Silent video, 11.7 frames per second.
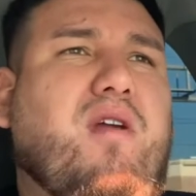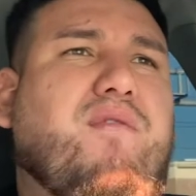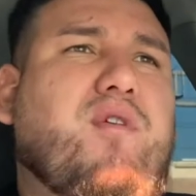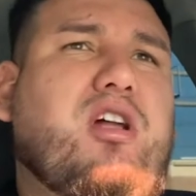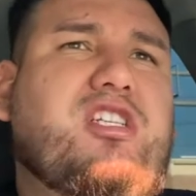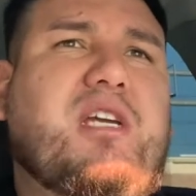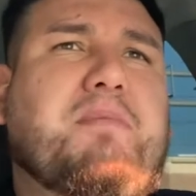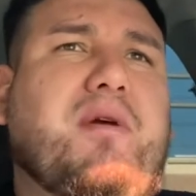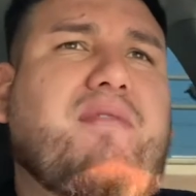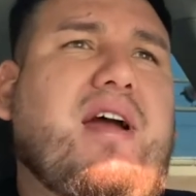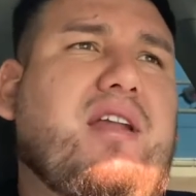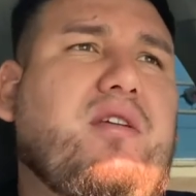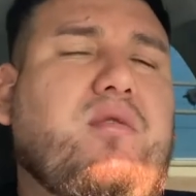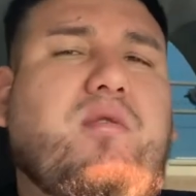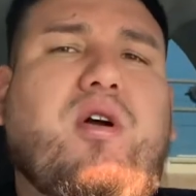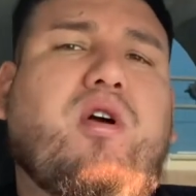for a cheaper value,